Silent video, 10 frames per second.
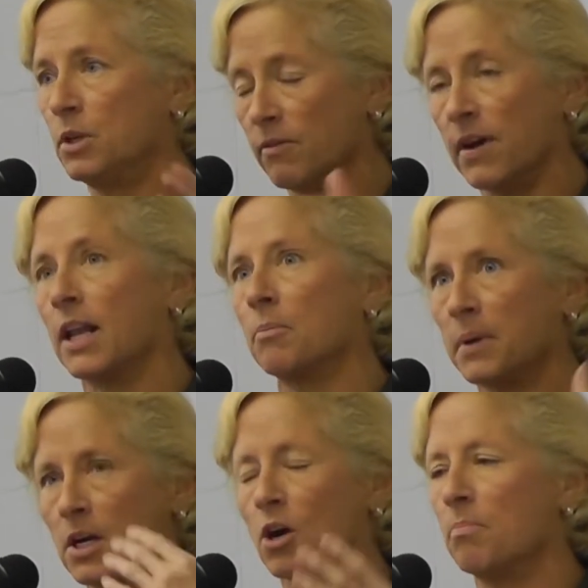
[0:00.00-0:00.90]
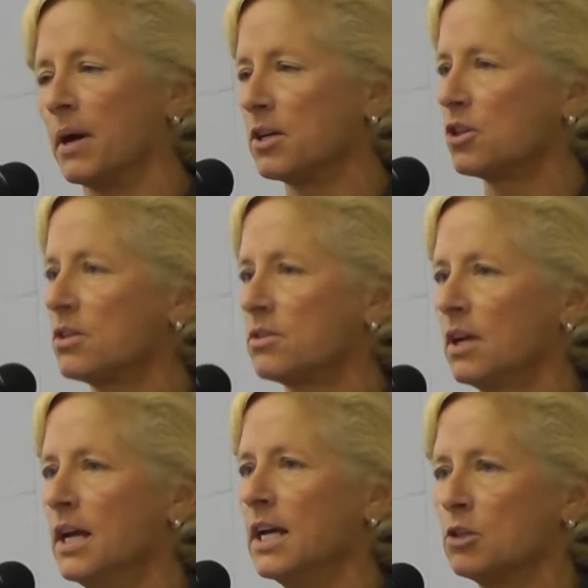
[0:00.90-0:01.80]
developing our budgets,
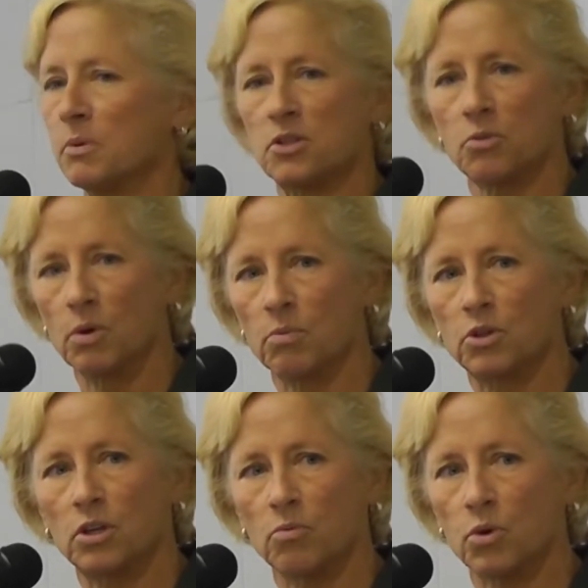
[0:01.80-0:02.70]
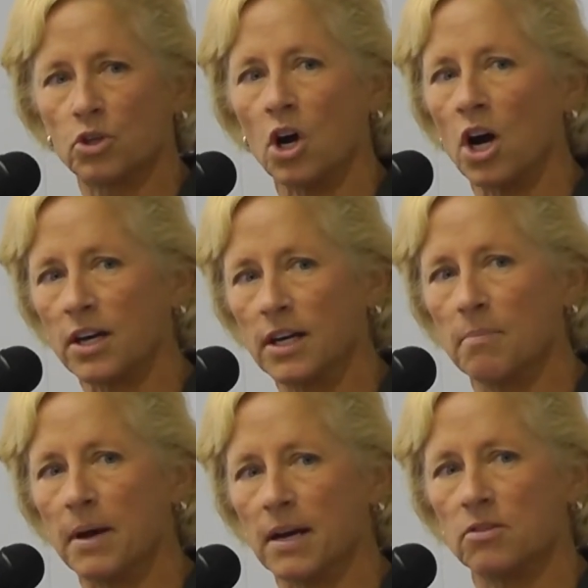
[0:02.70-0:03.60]
especially when we're talking
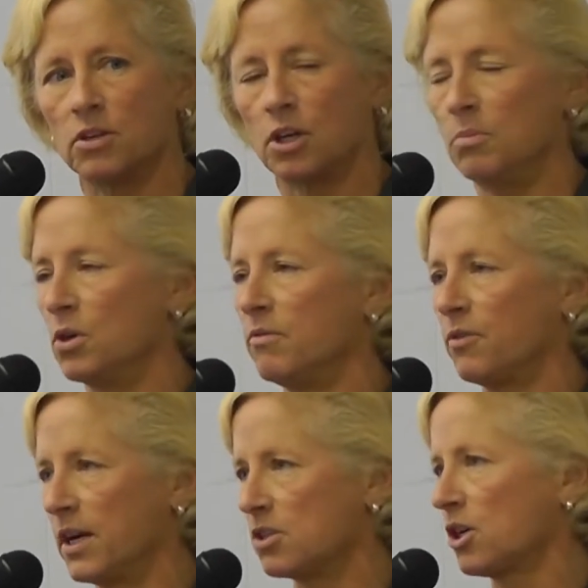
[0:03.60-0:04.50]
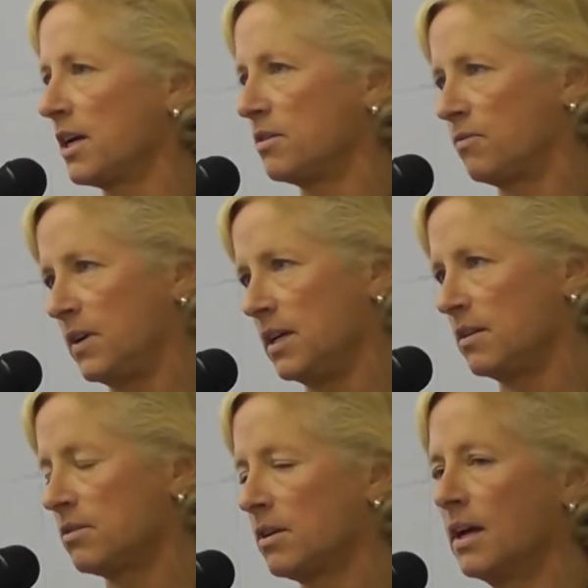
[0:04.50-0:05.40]
about as a community franchise
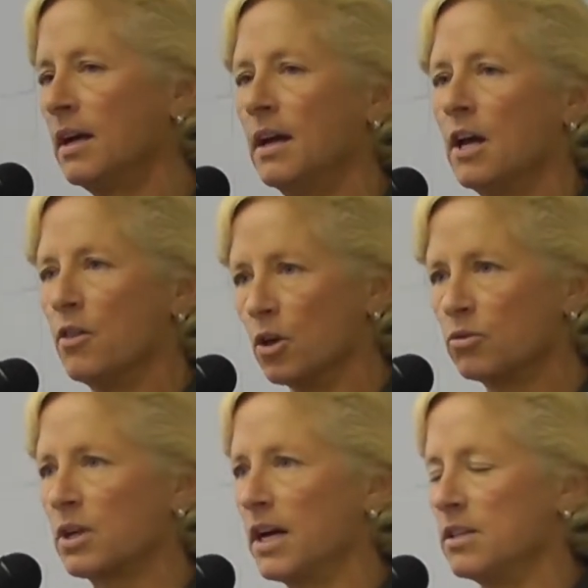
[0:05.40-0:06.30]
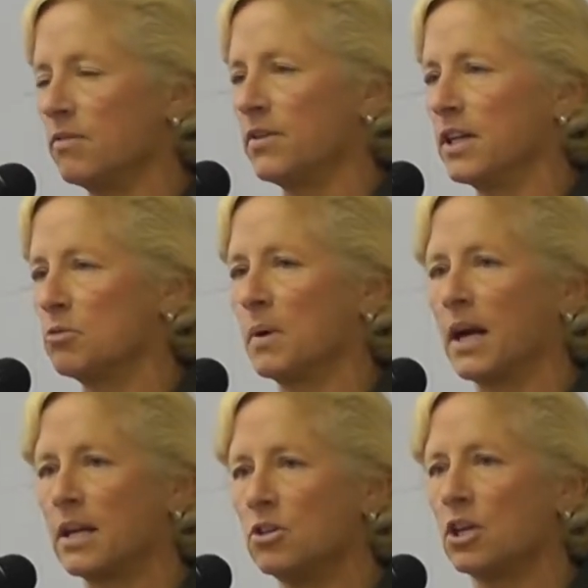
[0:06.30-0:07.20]
fees, those kinds of things. But
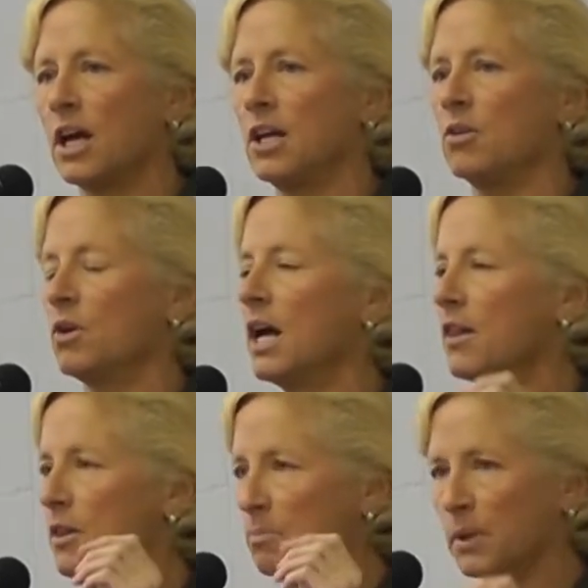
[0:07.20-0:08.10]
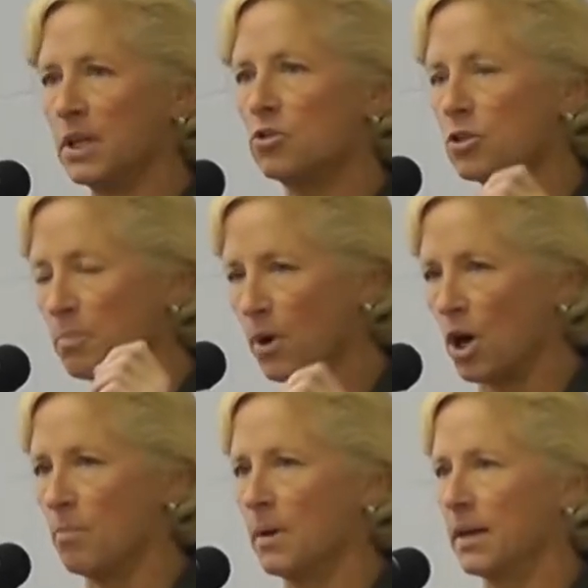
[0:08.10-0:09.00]
I can tell you, the police
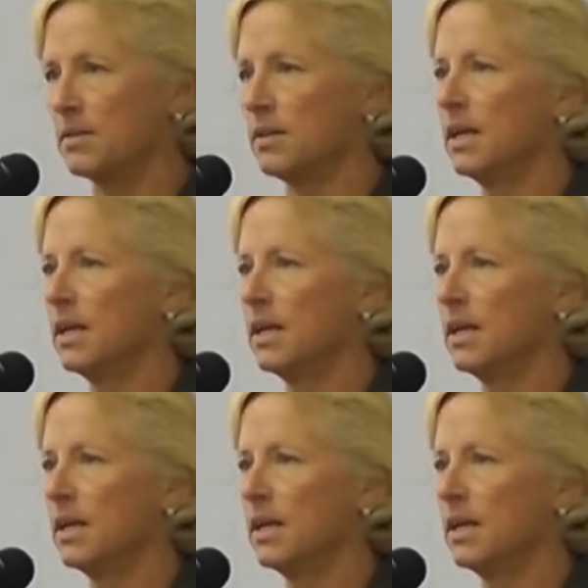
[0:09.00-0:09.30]
department